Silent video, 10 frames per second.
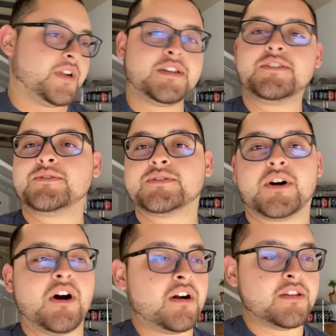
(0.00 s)
gonna use
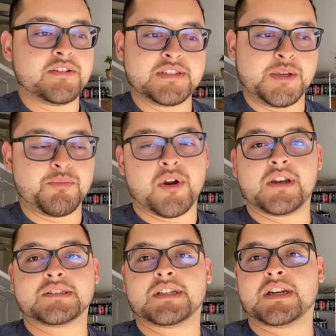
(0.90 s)
all the same
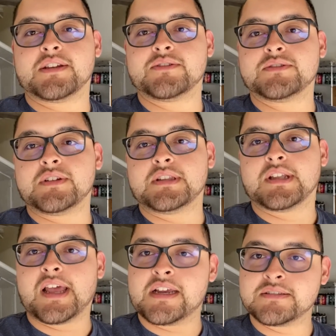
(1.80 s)
products that I used in the
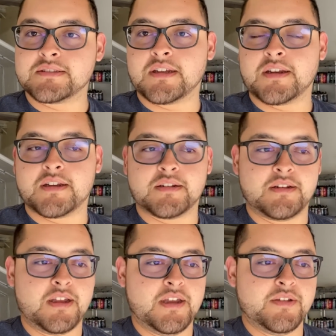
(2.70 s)
last
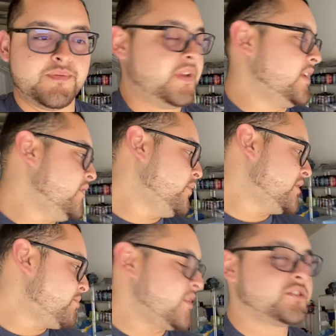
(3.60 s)
video with
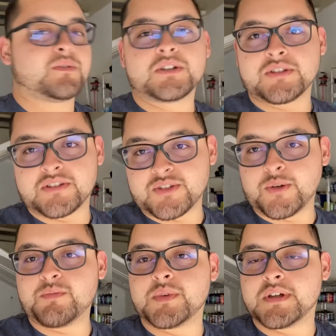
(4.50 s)
the pressure washer, the
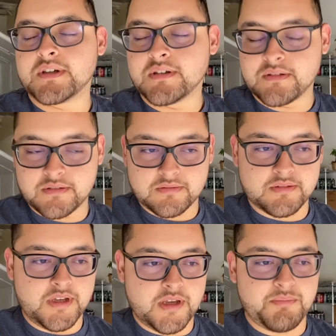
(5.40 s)
soap,
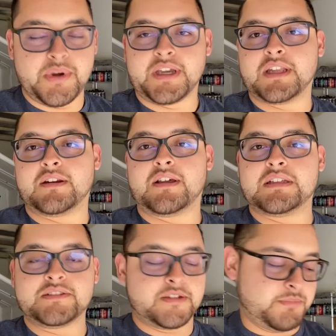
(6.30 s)
bucket, and all
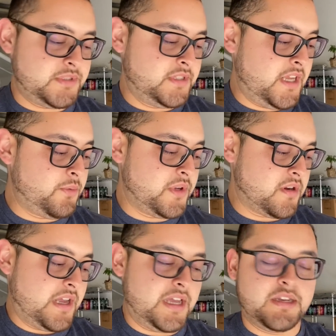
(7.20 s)
that stuff. But today we
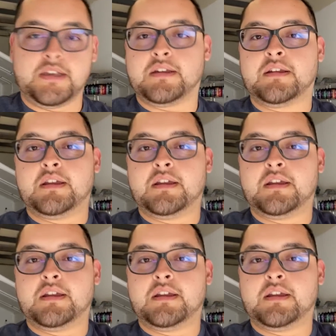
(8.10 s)
are adding